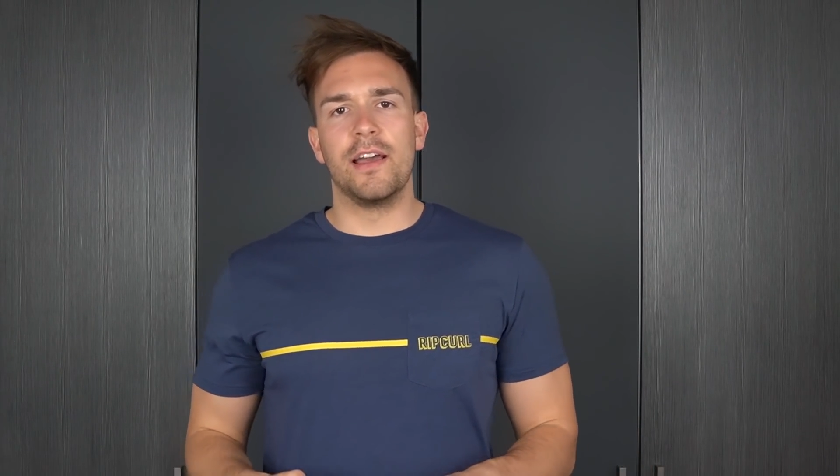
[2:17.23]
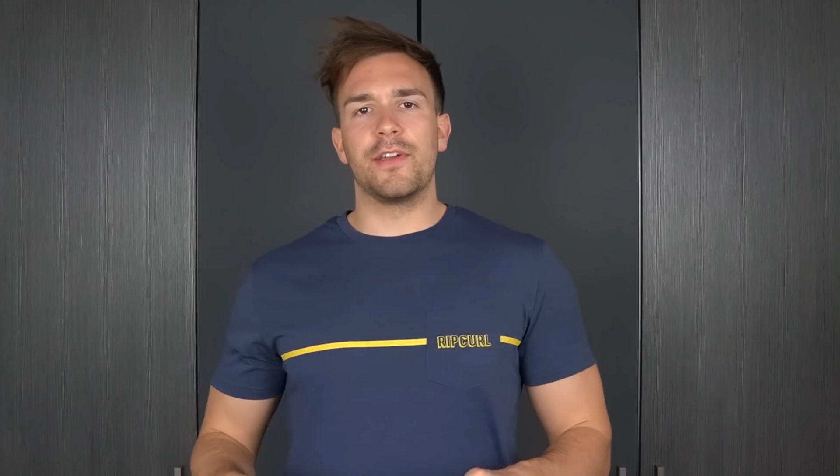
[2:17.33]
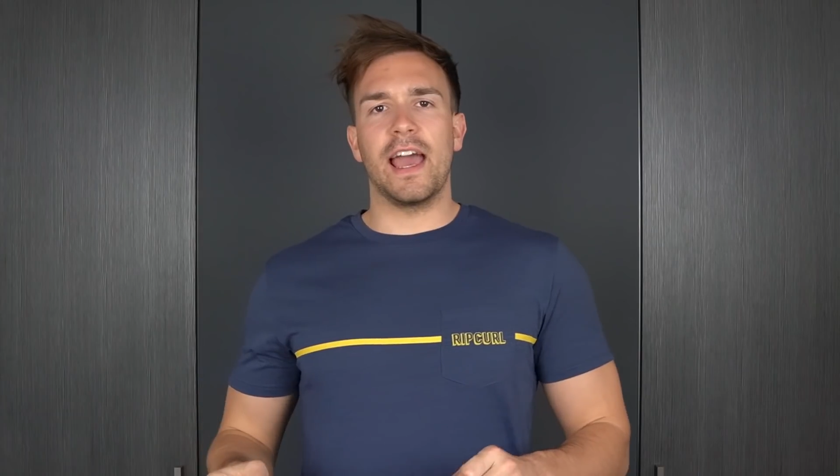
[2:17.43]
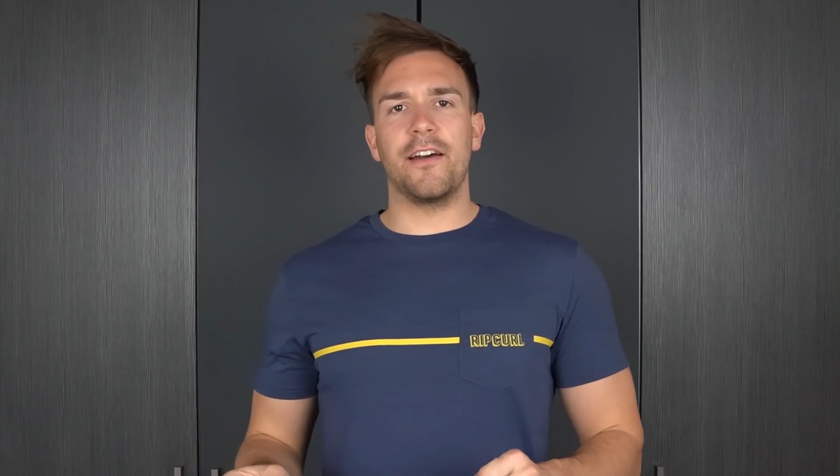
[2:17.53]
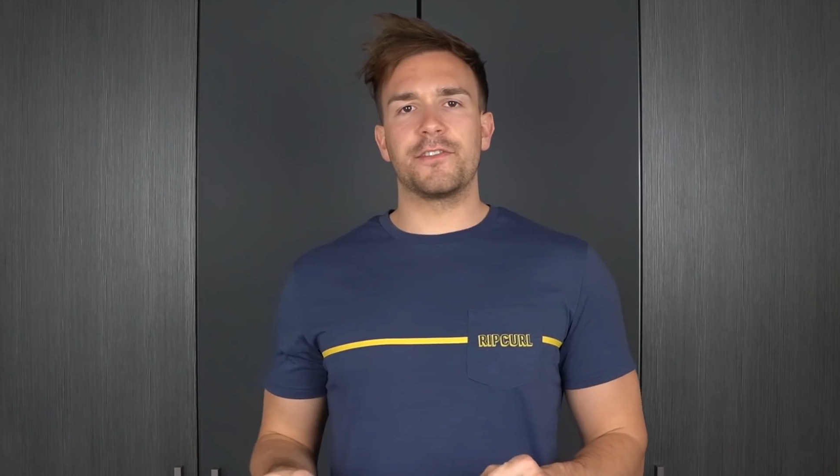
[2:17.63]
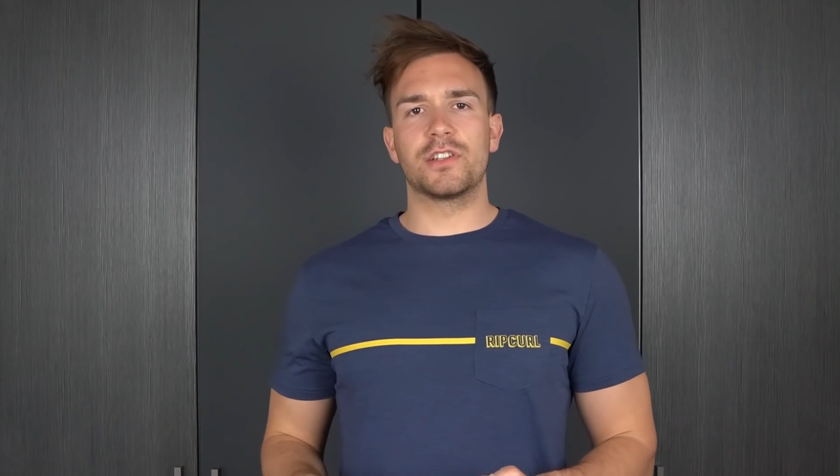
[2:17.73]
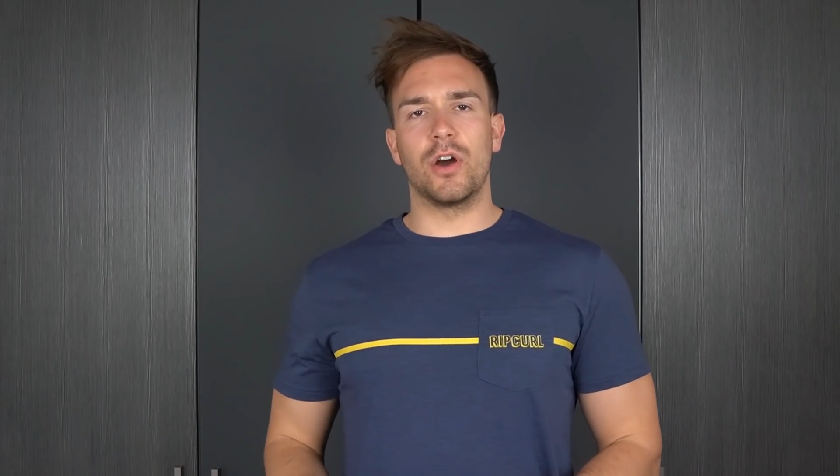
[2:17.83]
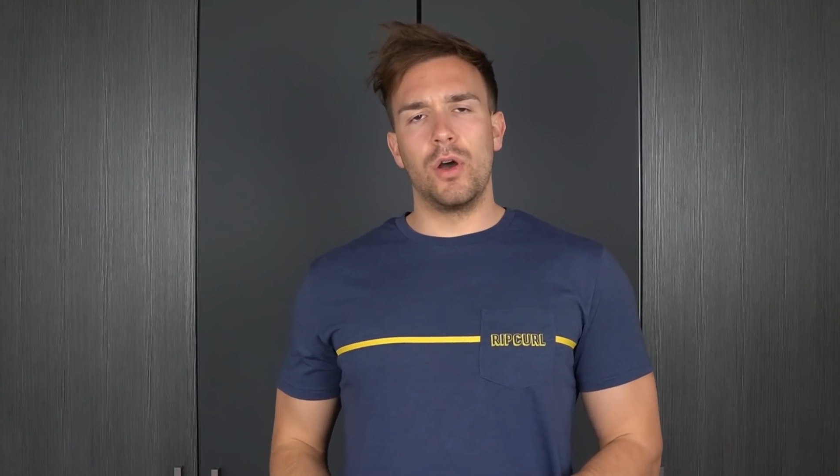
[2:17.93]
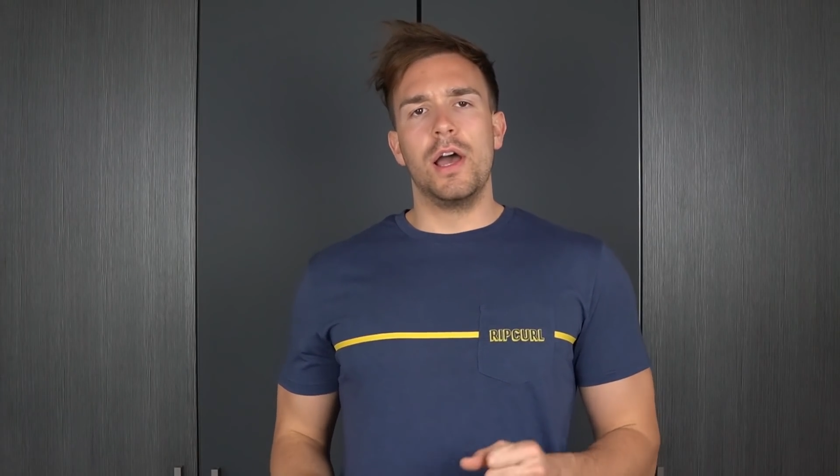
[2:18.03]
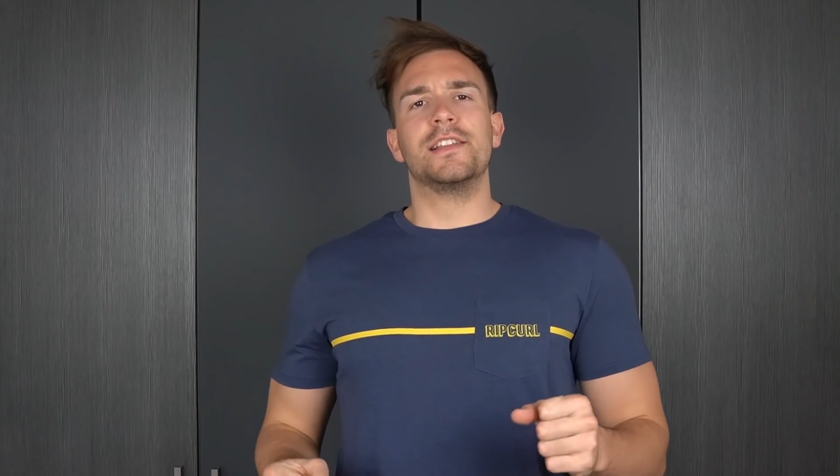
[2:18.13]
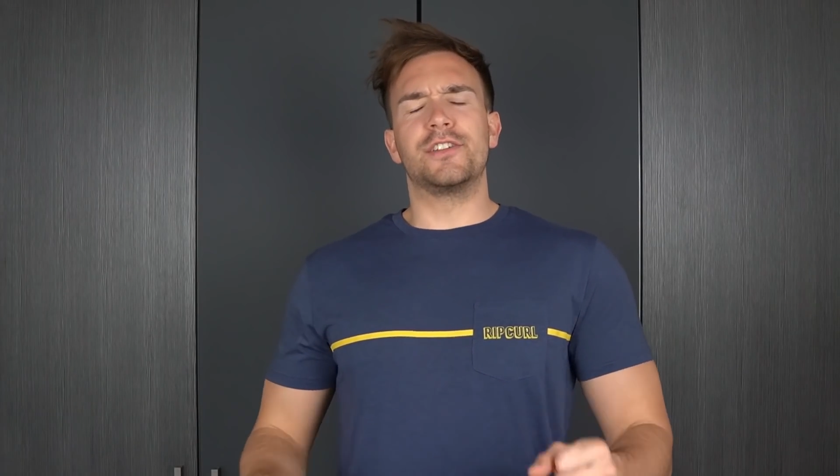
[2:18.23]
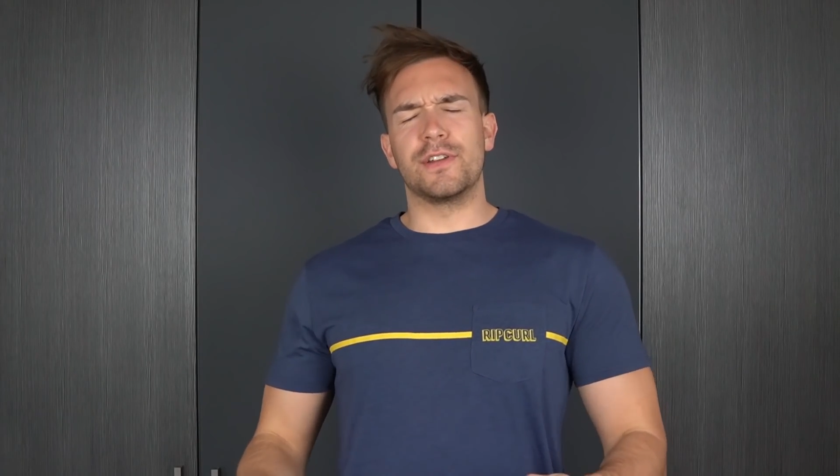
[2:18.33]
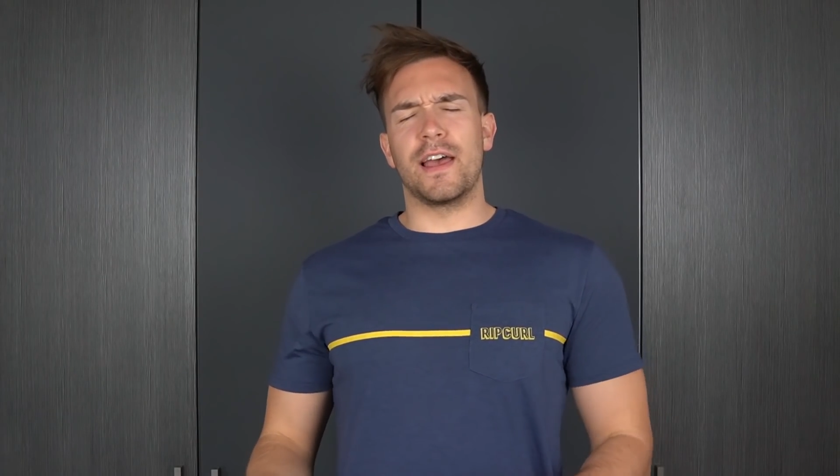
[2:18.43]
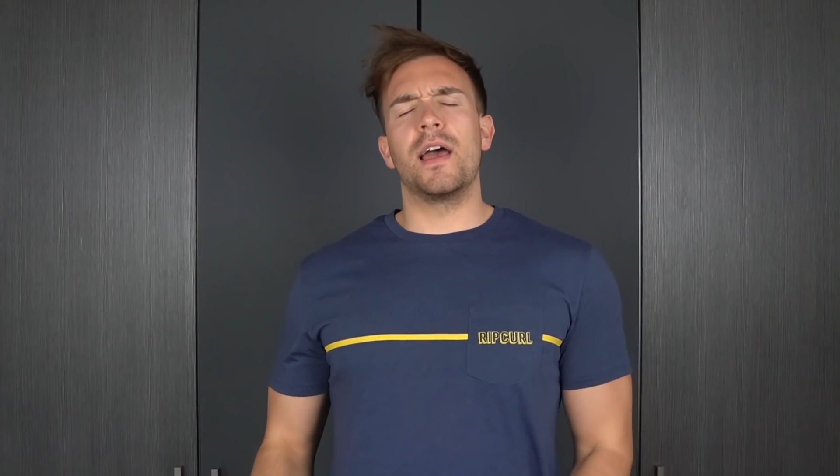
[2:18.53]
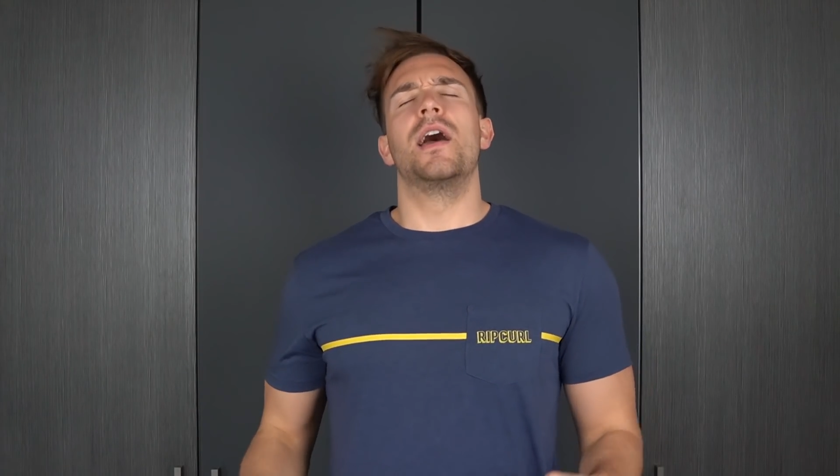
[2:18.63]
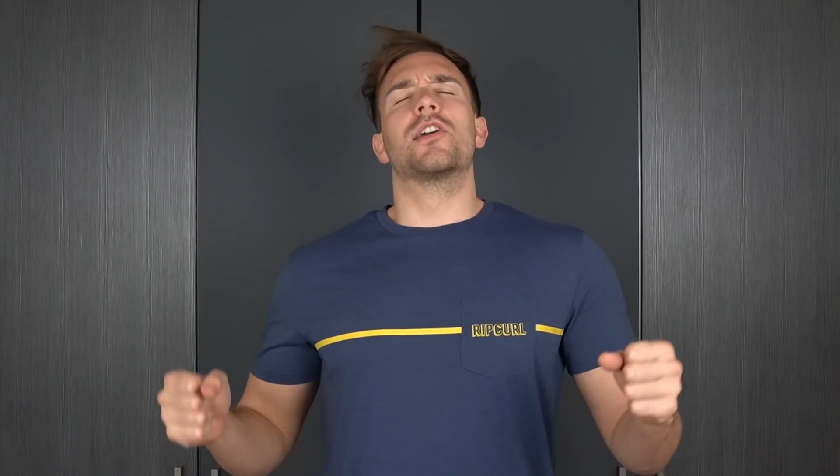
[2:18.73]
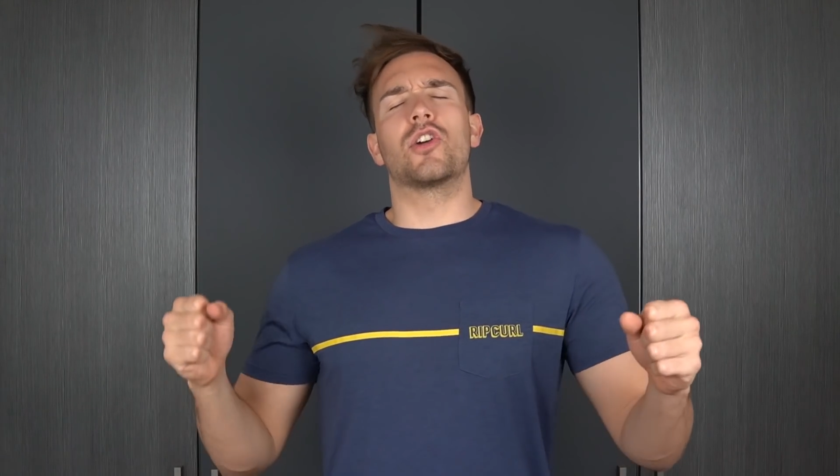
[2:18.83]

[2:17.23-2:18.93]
we have to go to the